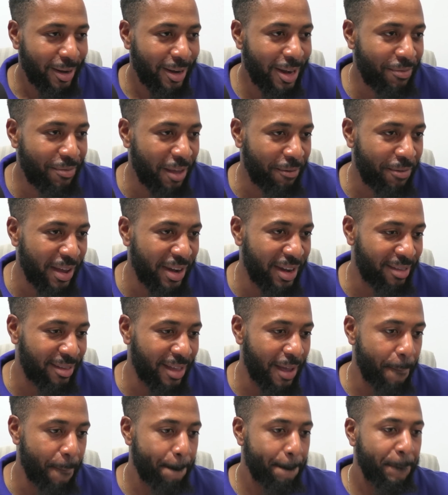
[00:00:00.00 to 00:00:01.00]
that for you next time.
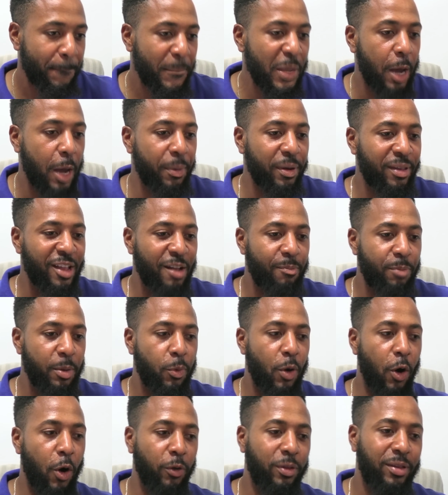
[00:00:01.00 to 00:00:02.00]
Big up on yourself, people.
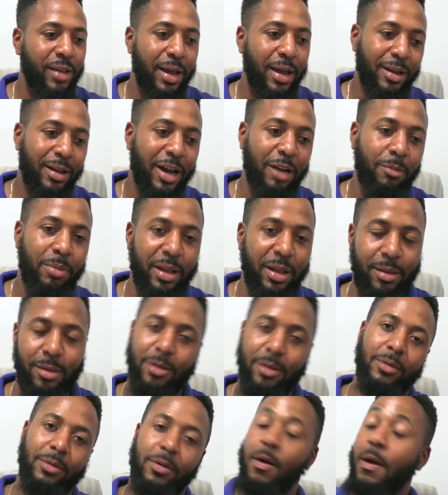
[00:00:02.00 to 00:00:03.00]
Outside. God bless.
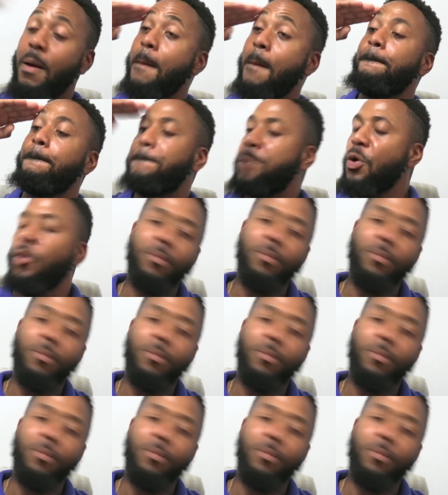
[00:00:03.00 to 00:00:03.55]
Boom.